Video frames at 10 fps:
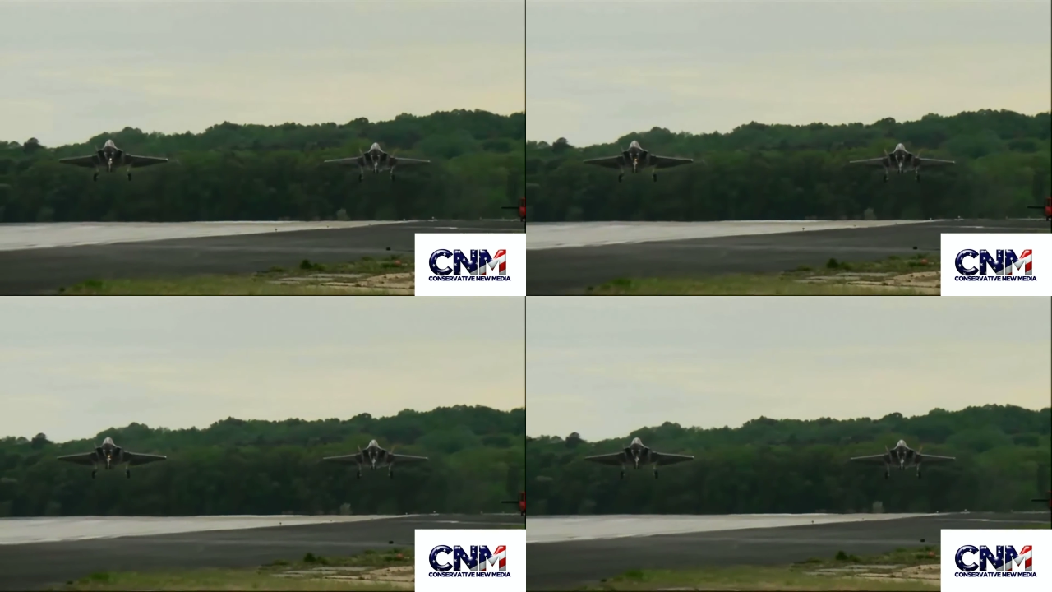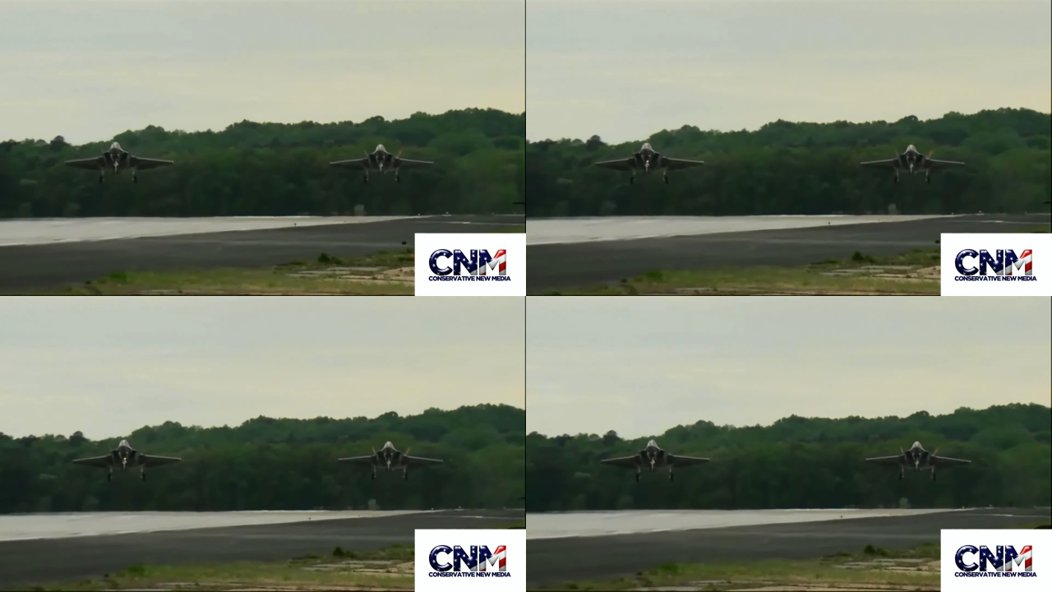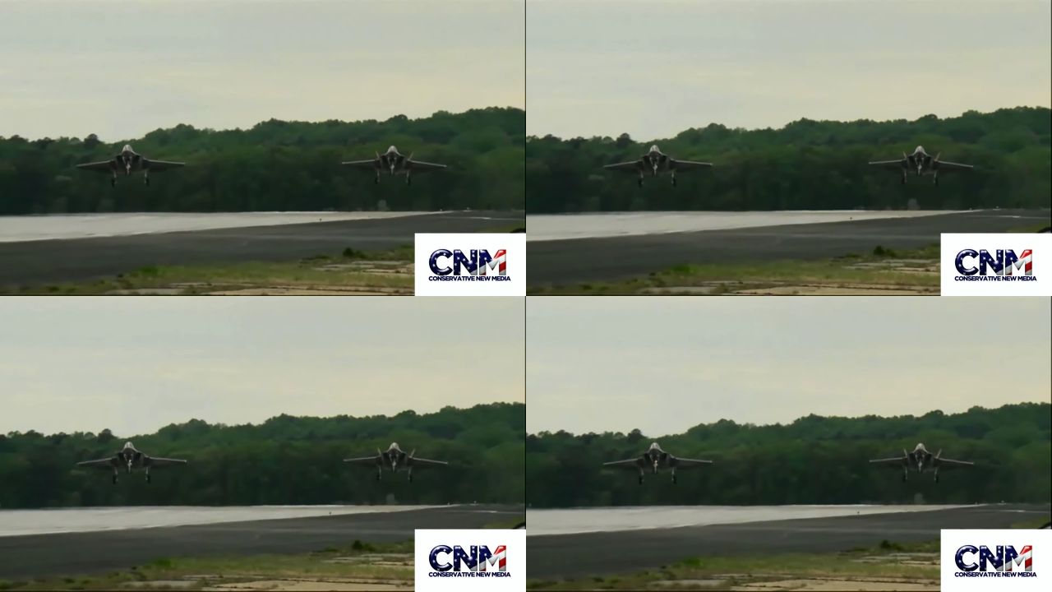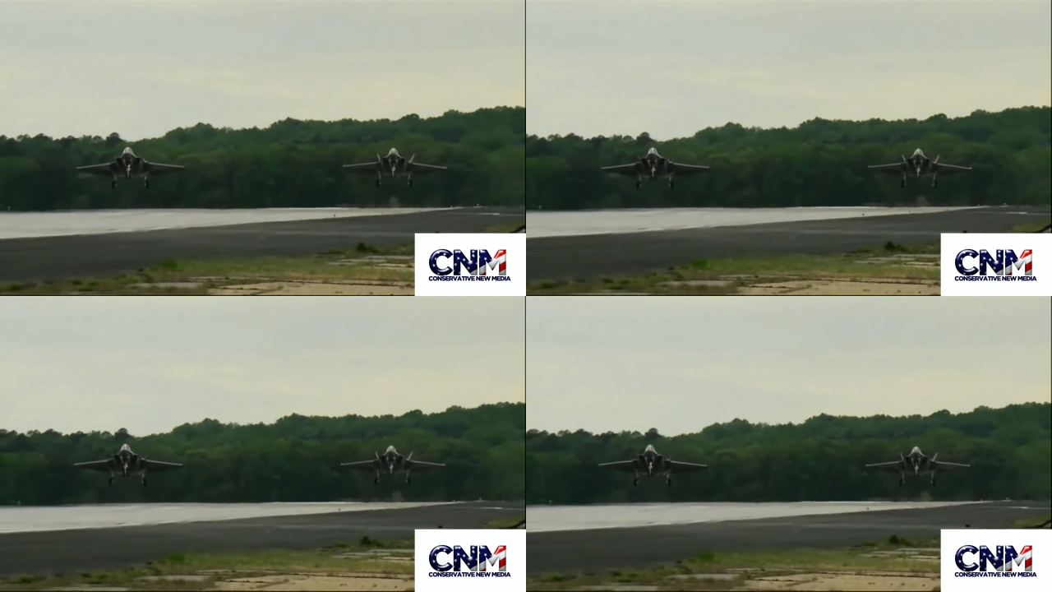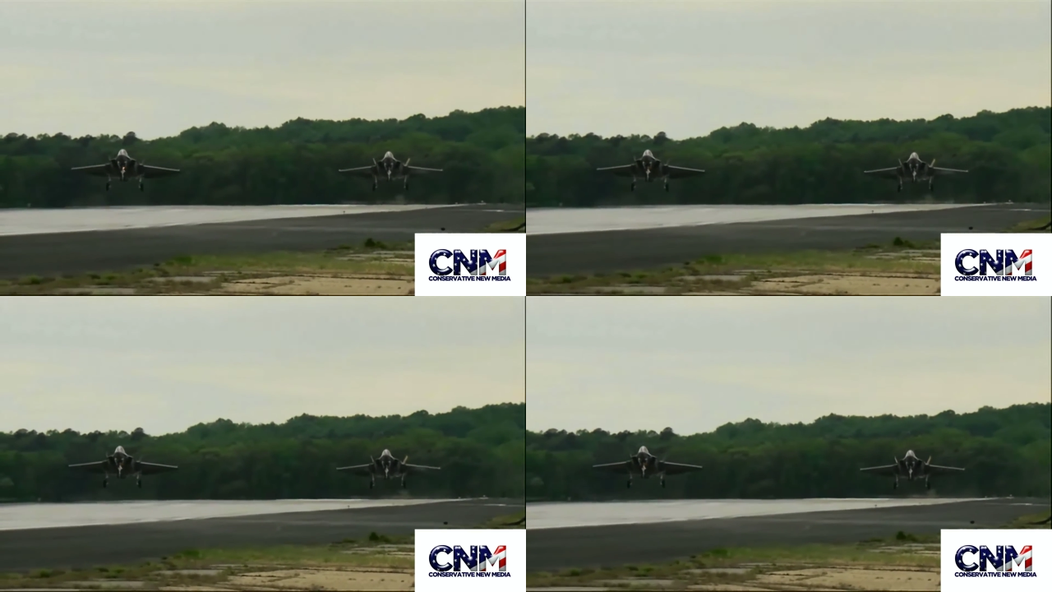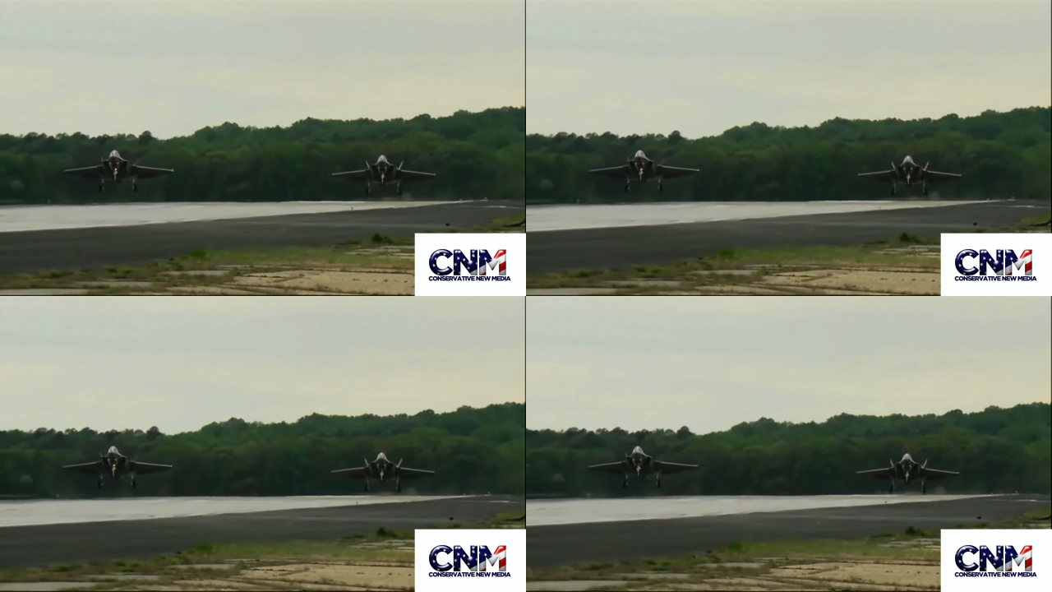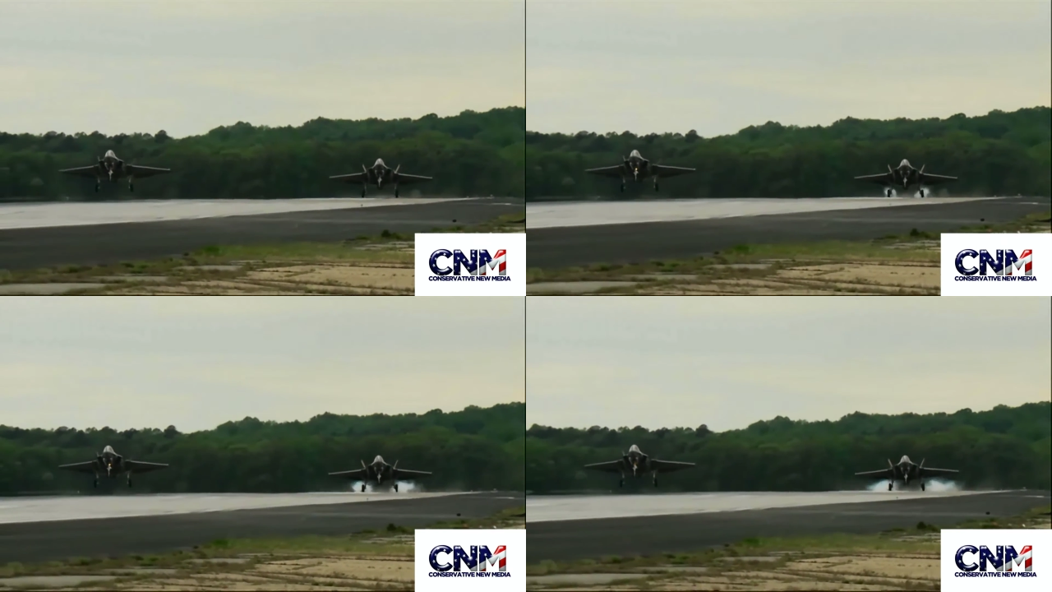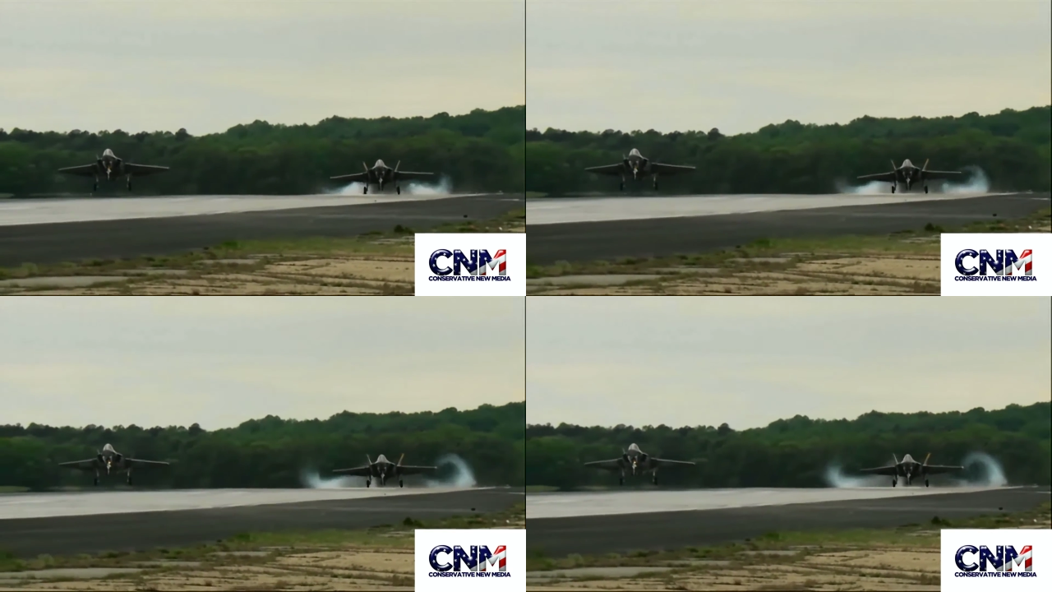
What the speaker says: (no speaker visible)